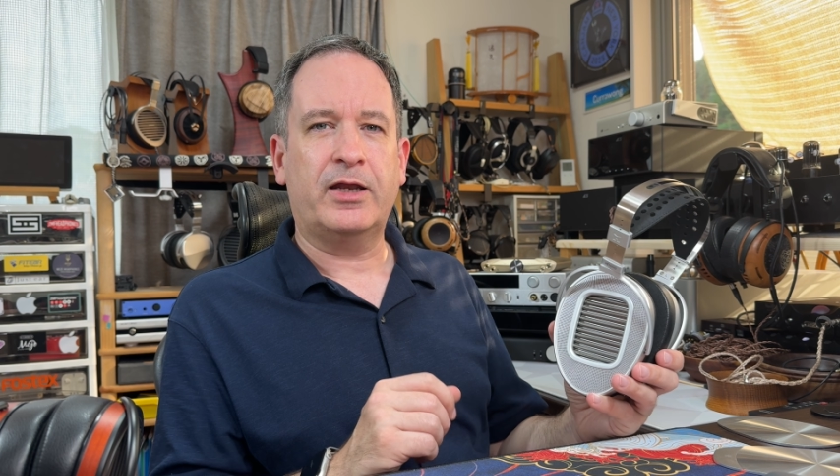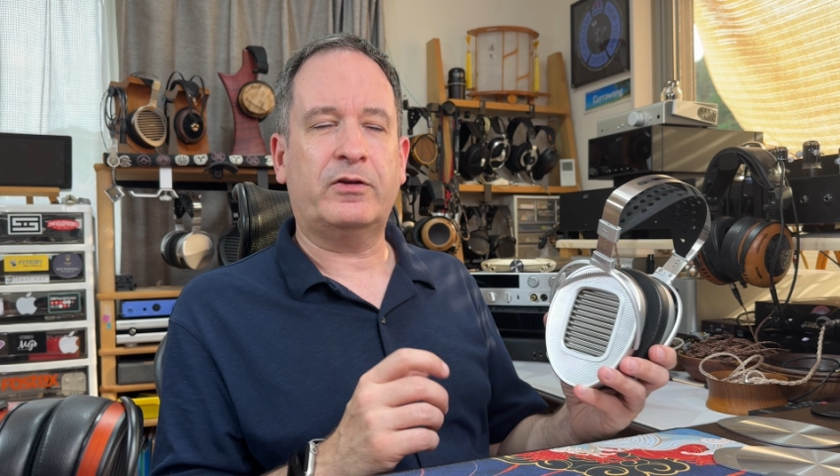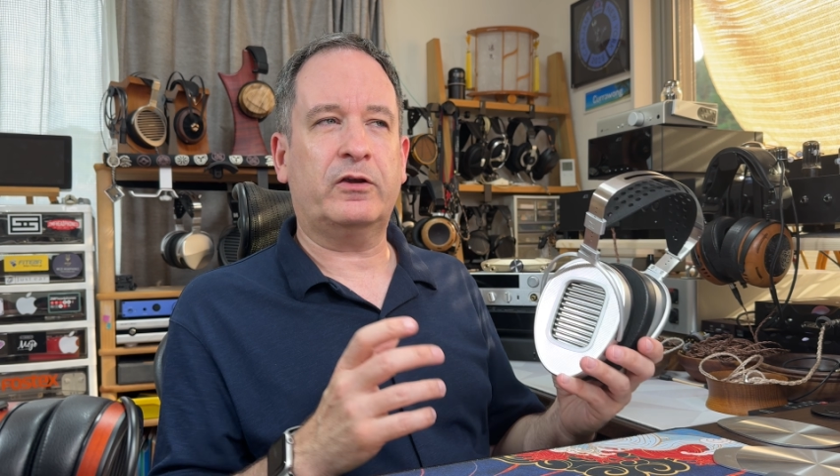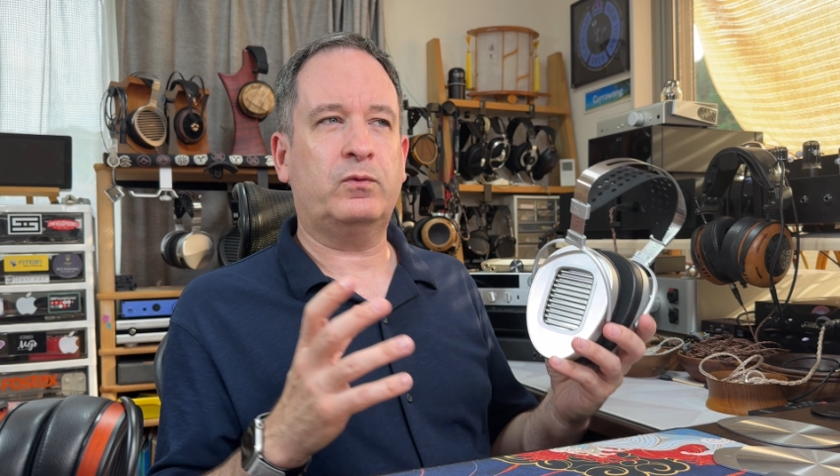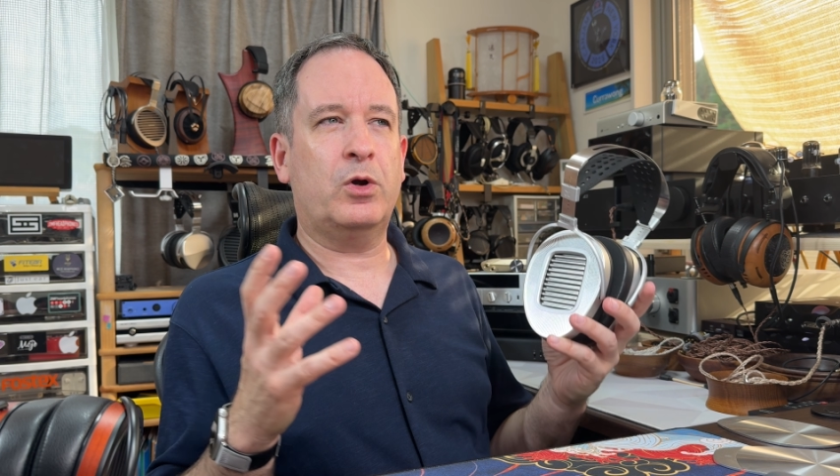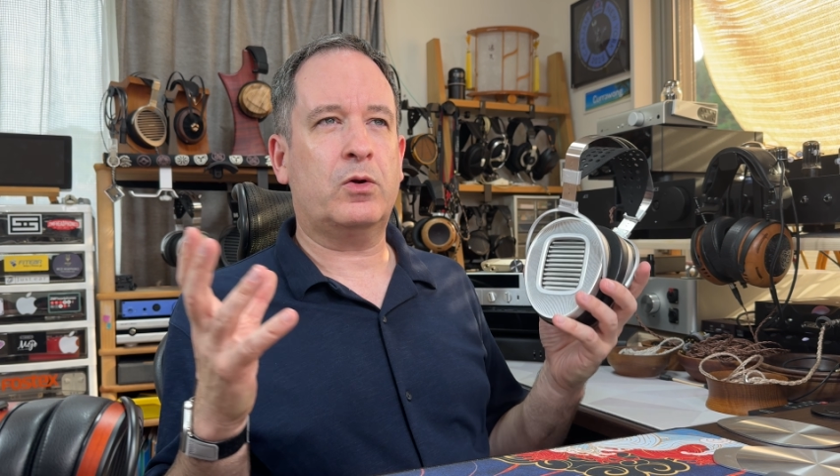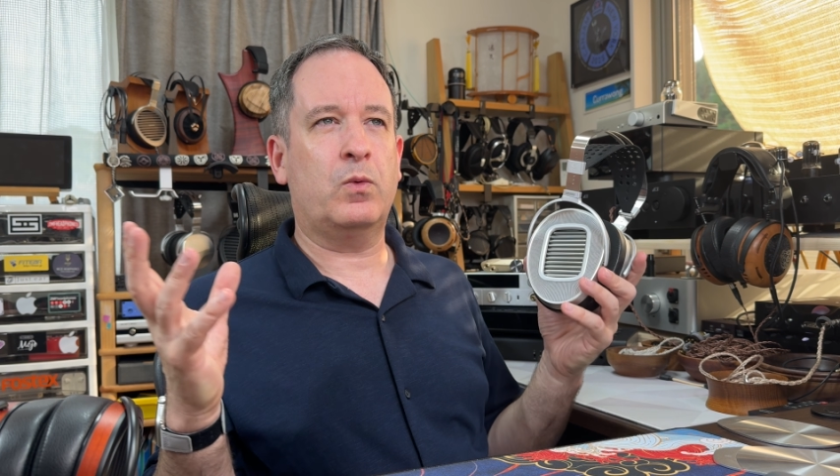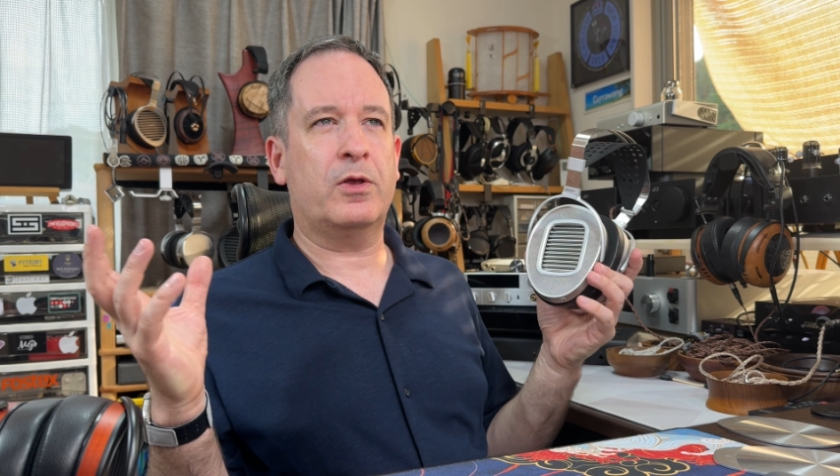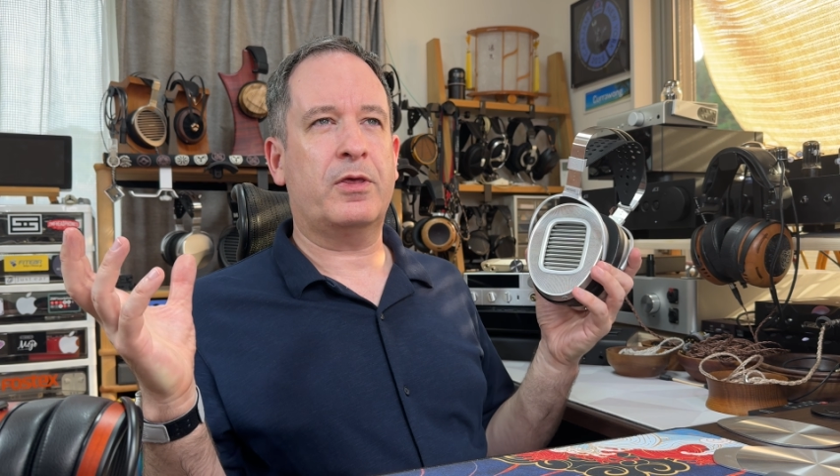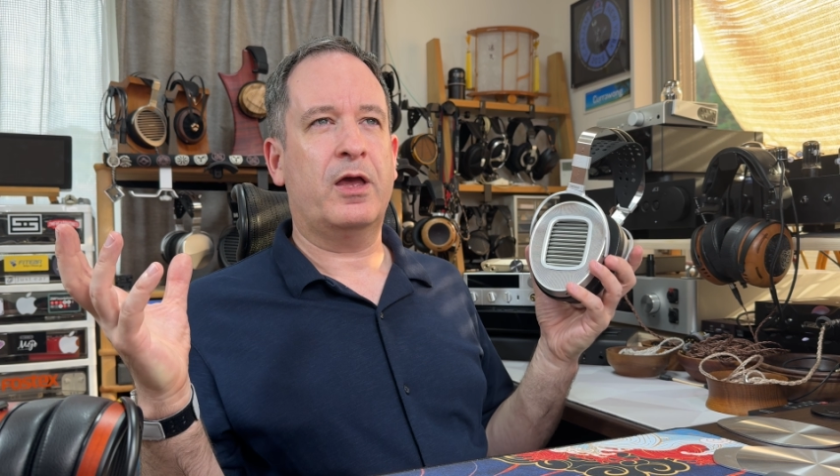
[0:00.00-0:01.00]
It does work
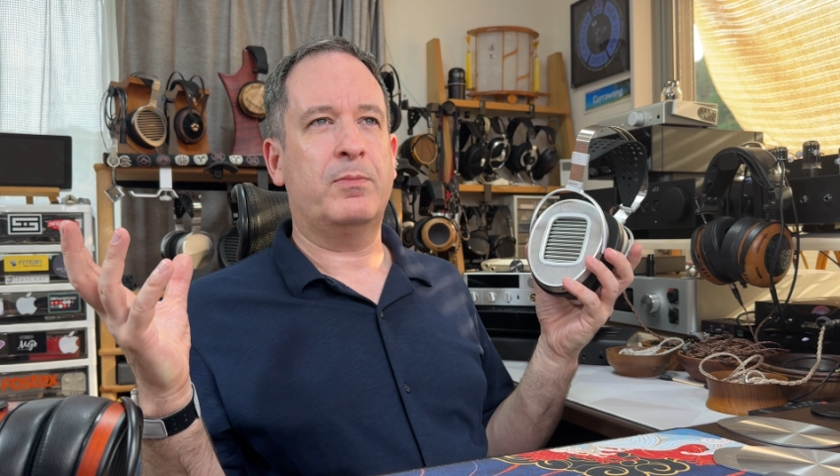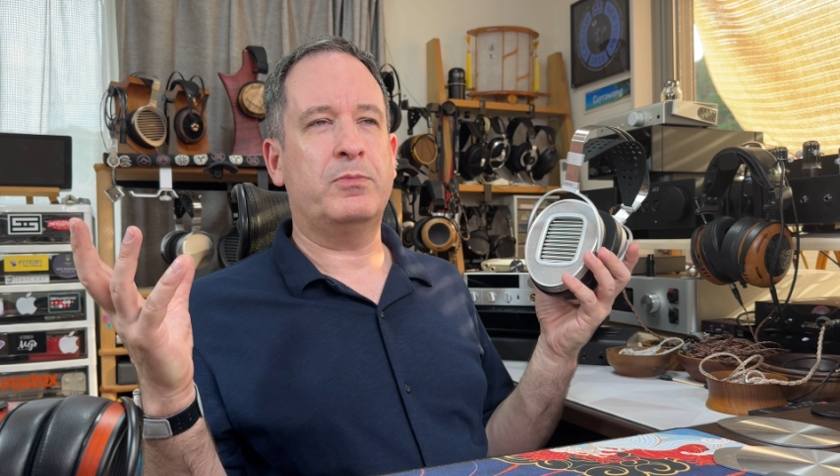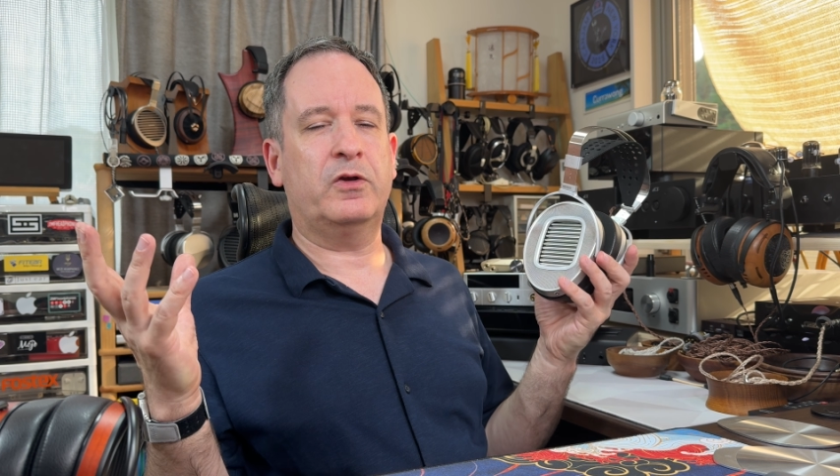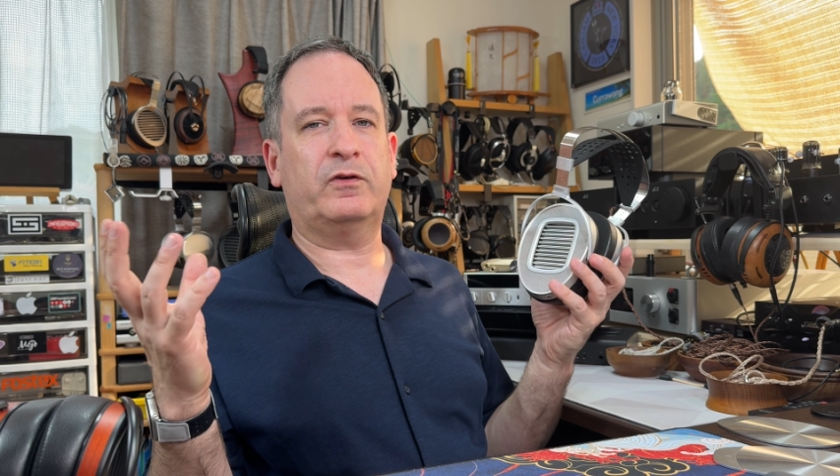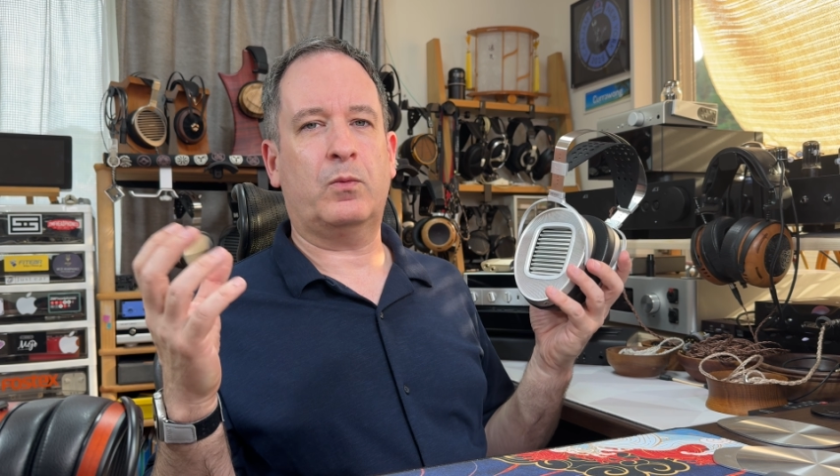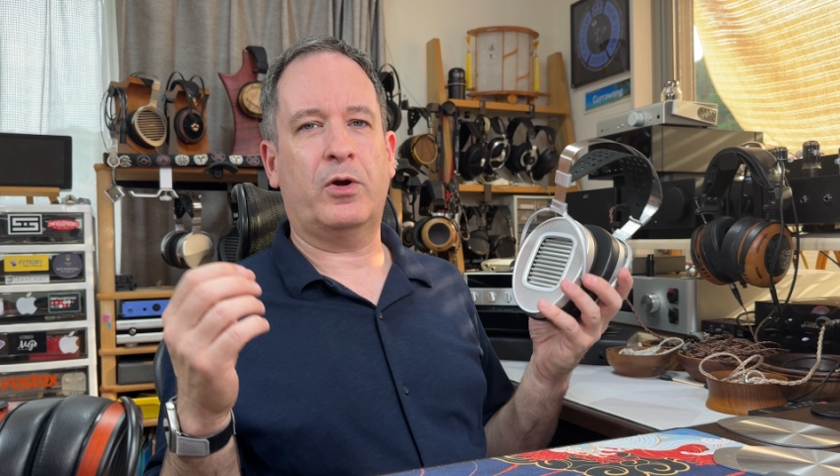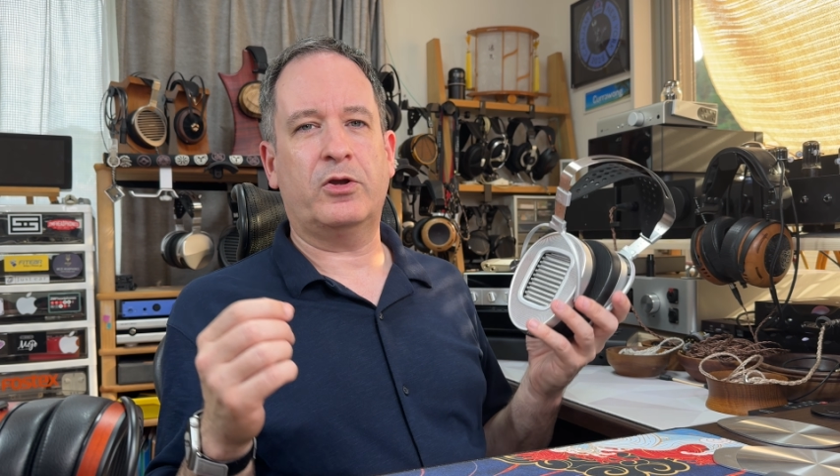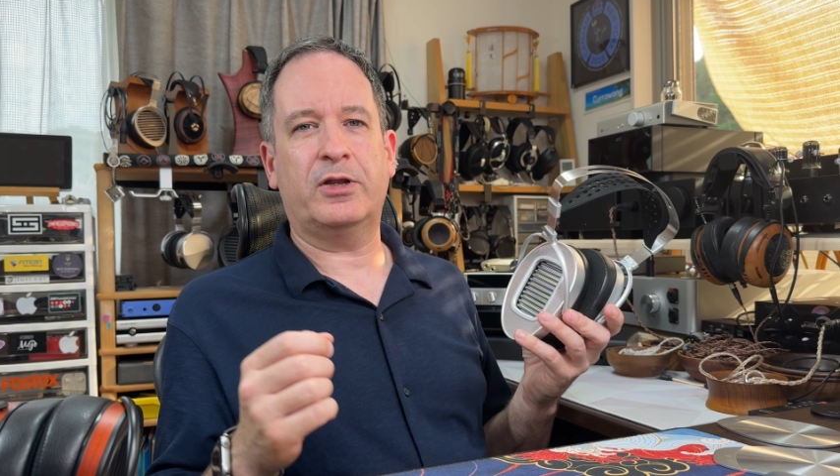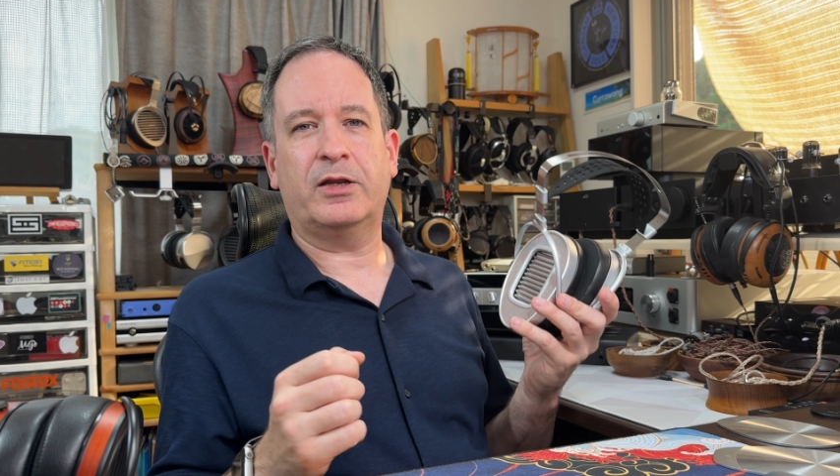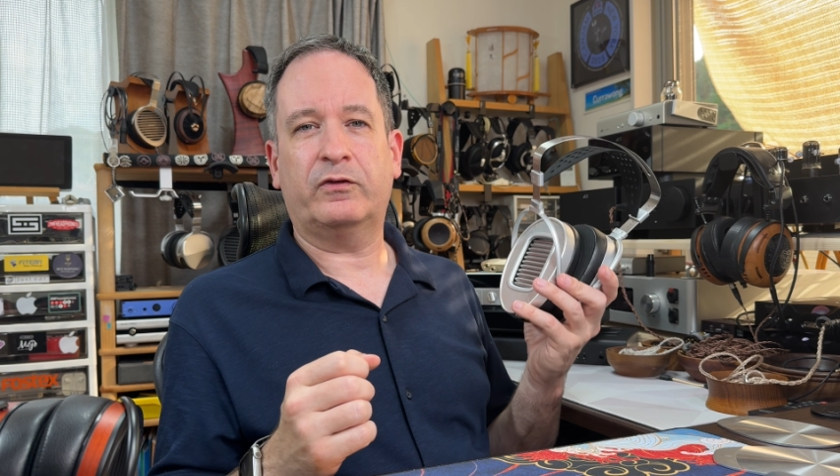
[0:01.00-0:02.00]
with music where you need